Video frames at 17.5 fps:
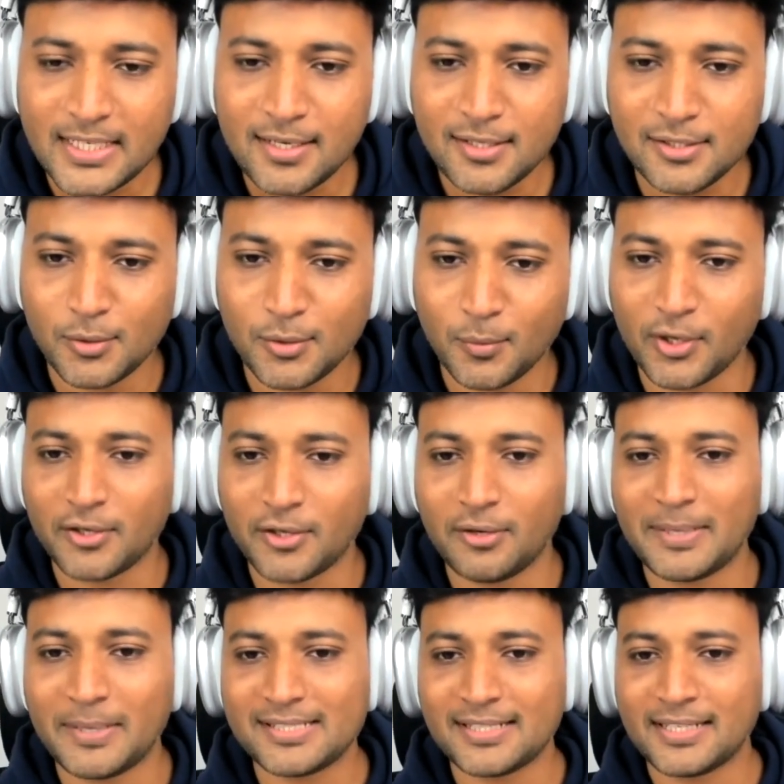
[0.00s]
So what
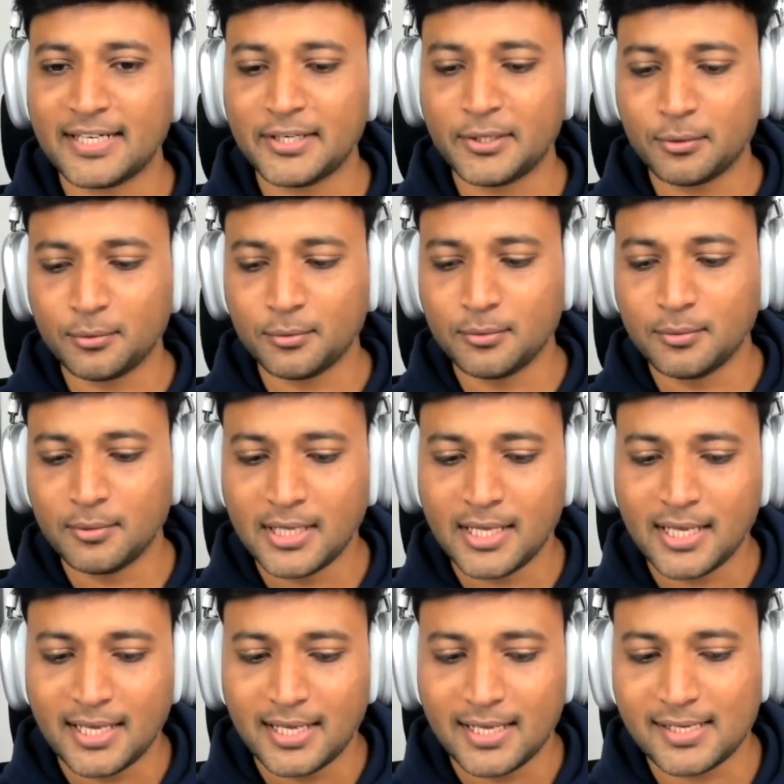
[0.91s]
you'll basically do
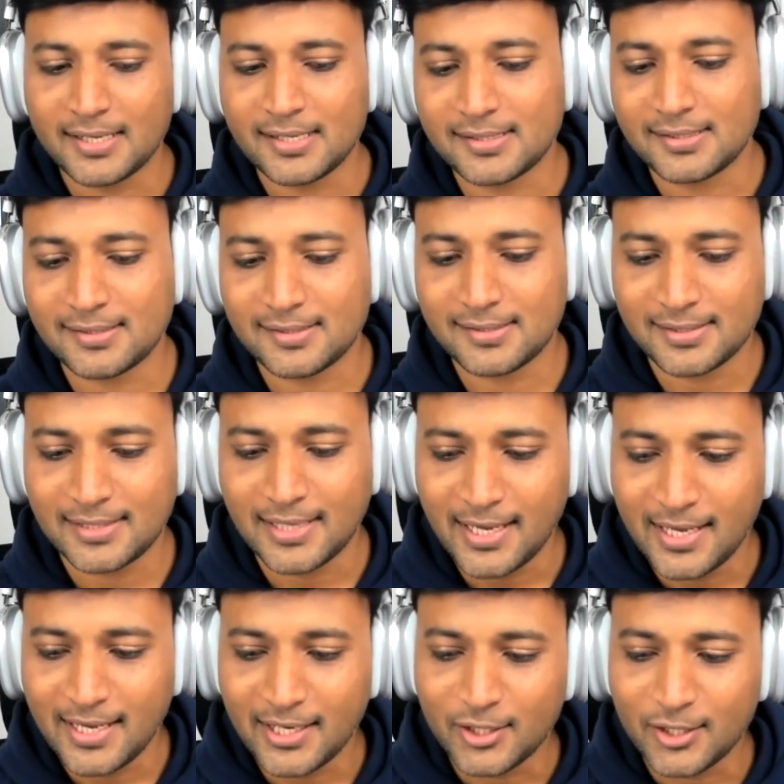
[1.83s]
is
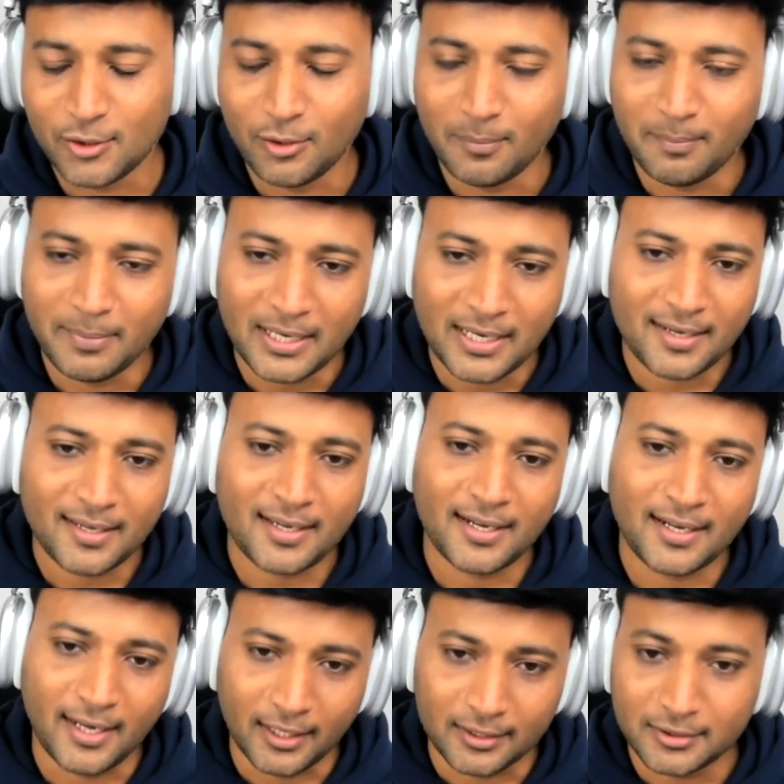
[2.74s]
you'll build
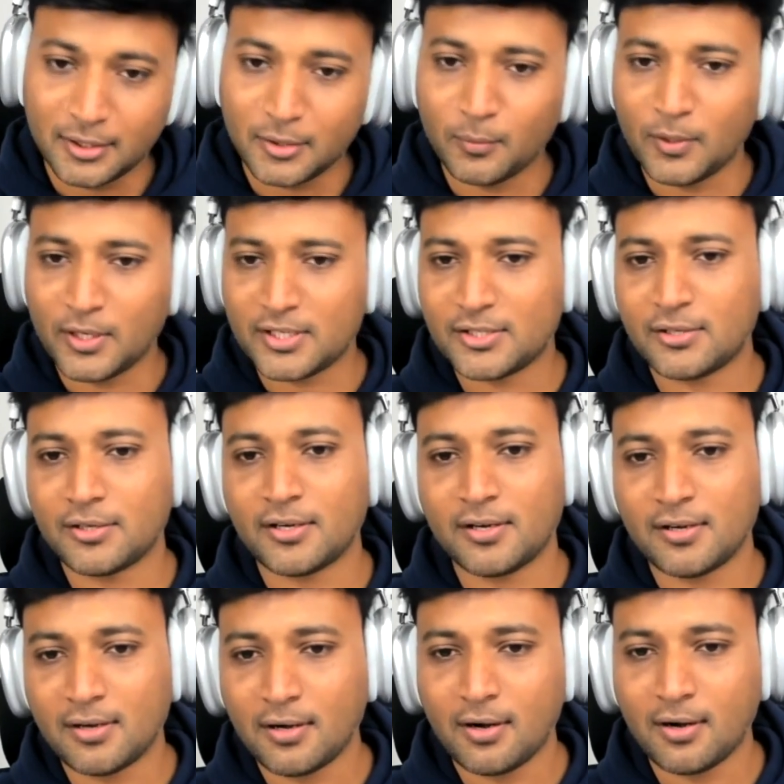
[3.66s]
another
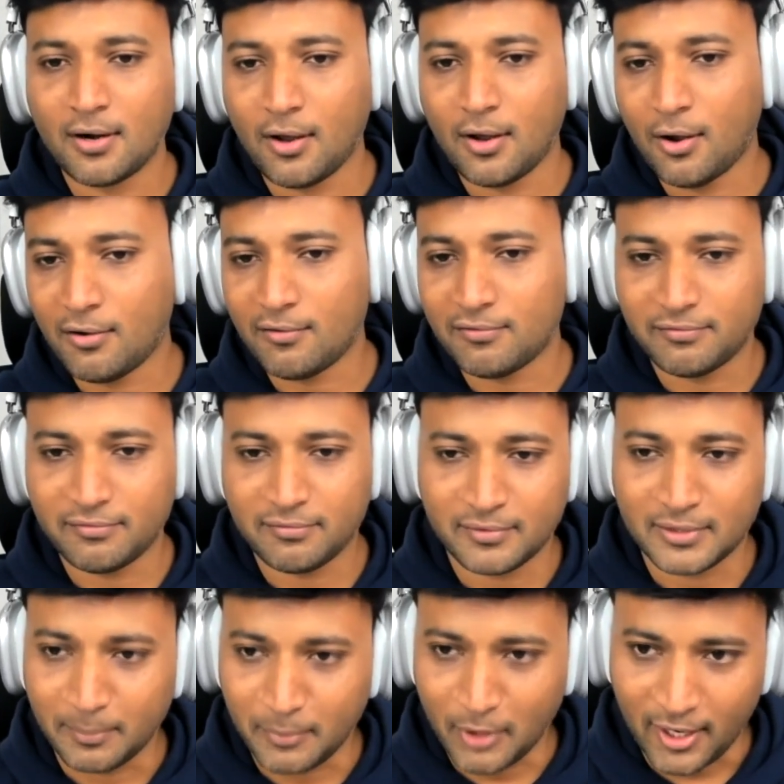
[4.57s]
version of
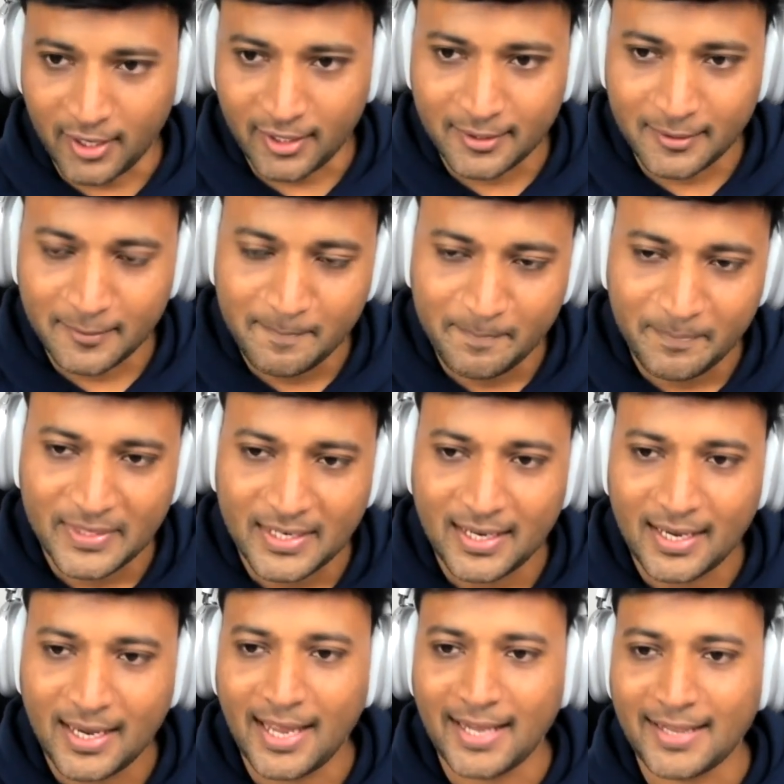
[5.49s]
the product,
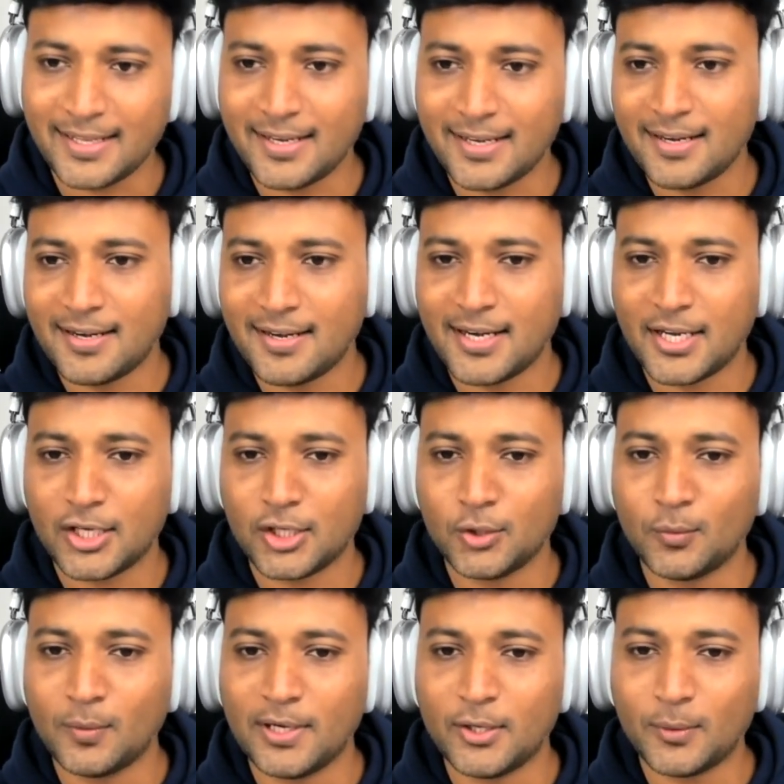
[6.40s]
and then
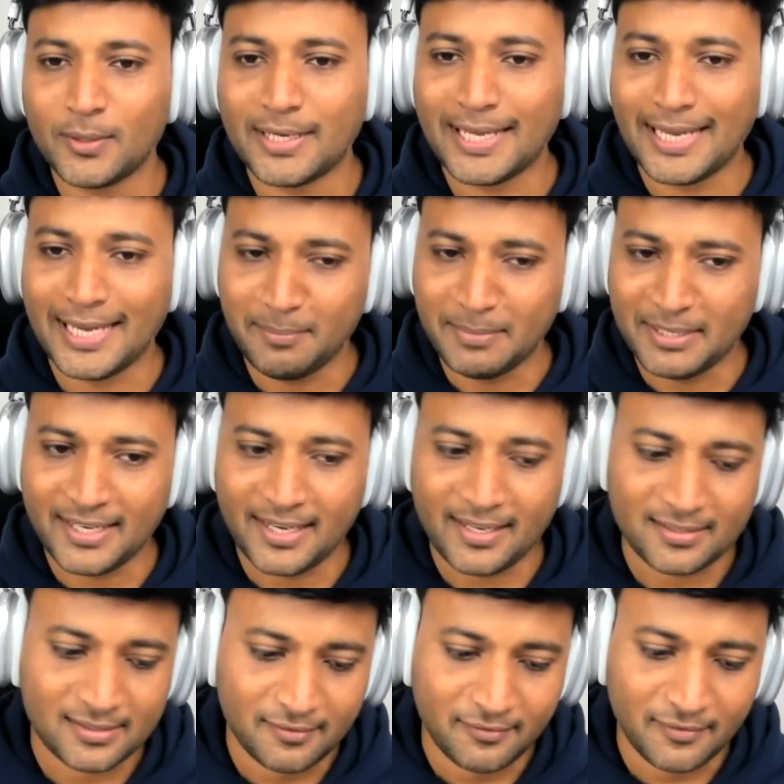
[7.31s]
you will do an A/B
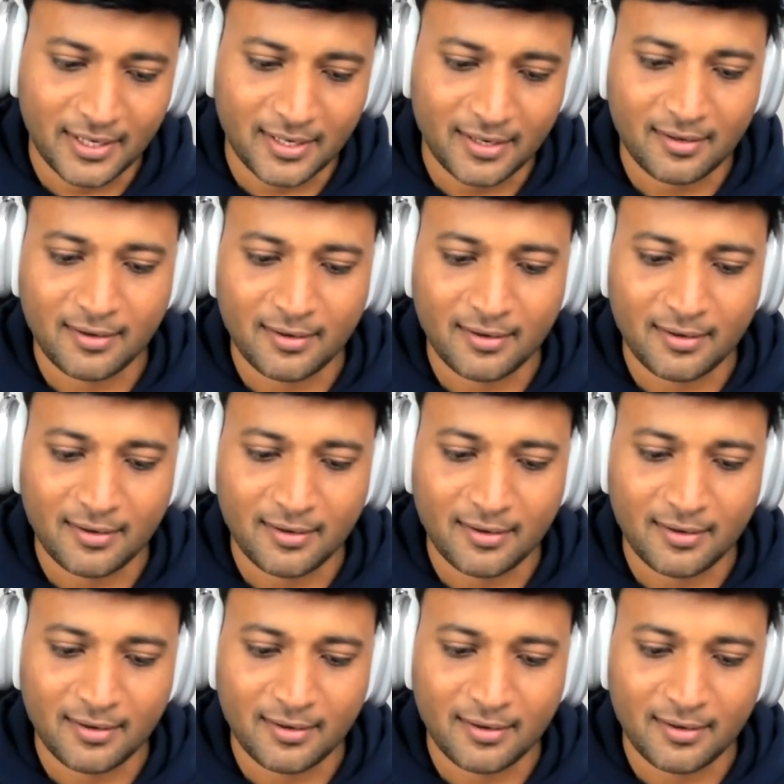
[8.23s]
test where